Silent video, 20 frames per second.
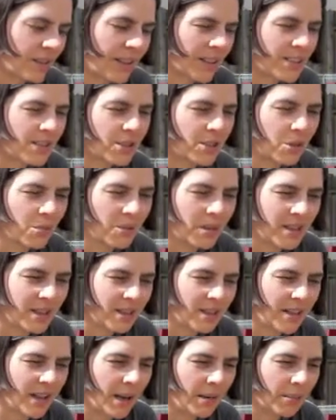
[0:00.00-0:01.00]
let's go
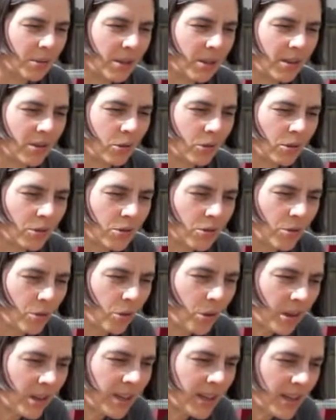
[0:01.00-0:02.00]
in. I'm going to
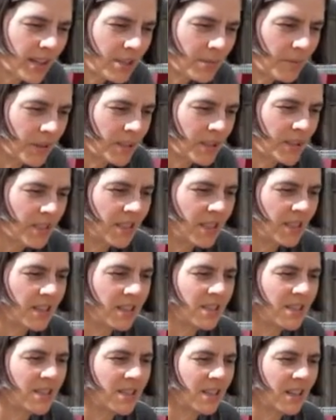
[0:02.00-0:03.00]
organize my
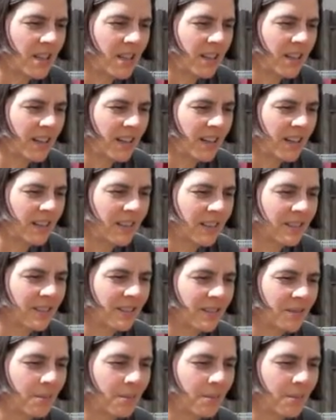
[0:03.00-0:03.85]
seeds and